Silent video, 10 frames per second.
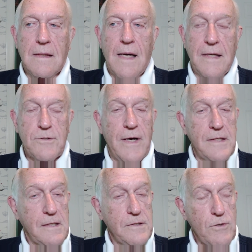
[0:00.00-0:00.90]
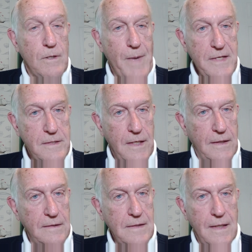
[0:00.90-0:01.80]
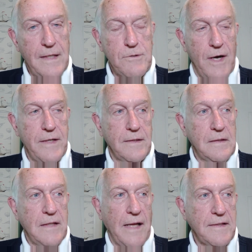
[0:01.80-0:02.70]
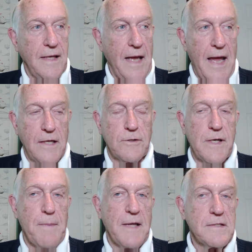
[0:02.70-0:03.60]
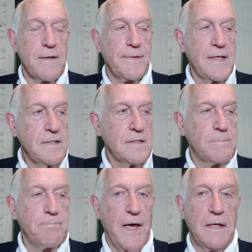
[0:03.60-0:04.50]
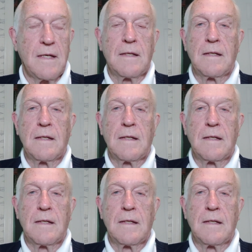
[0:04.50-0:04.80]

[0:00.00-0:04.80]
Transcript: I try and control my tongue. I try to not get angry about some of this, but